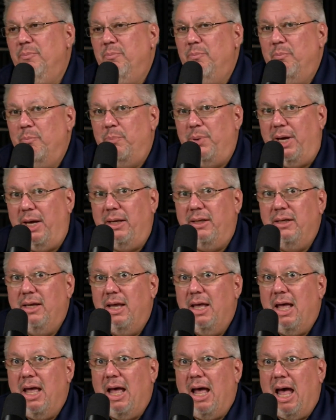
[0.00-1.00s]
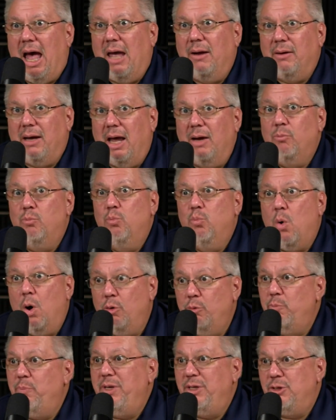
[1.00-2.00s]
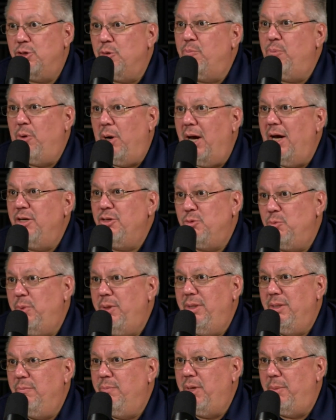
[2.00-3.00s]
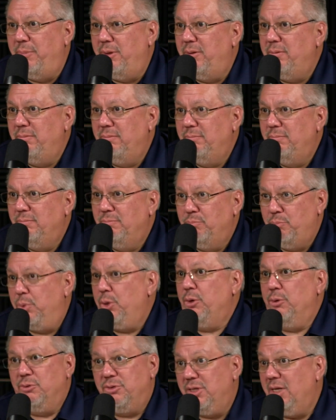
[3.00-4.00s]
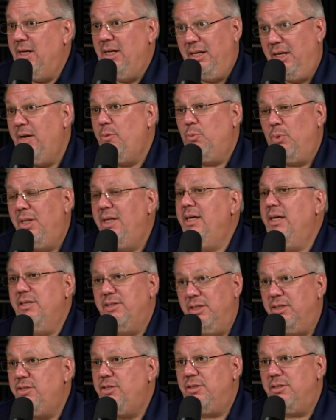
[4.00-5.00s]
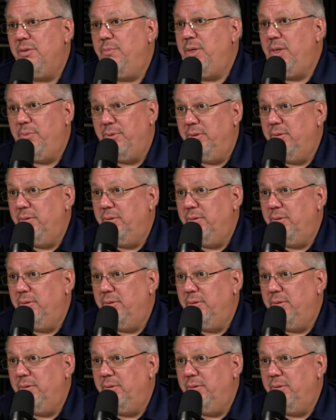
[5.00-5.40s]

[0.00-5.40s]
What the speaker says: But I won't be surprised when the bubble bursts, and it really is. It's just a bubble.